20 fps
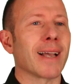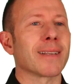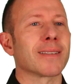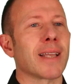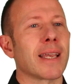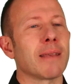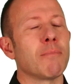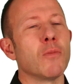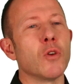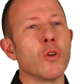as
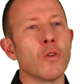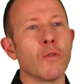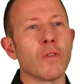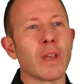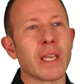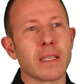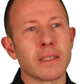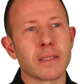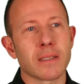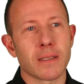they move
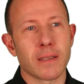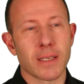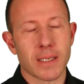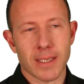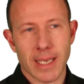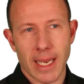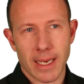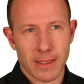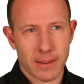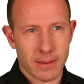into the
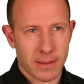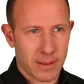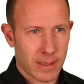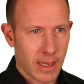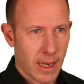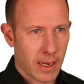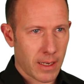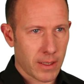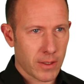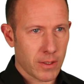second
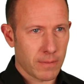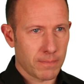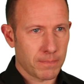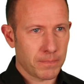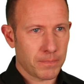stage.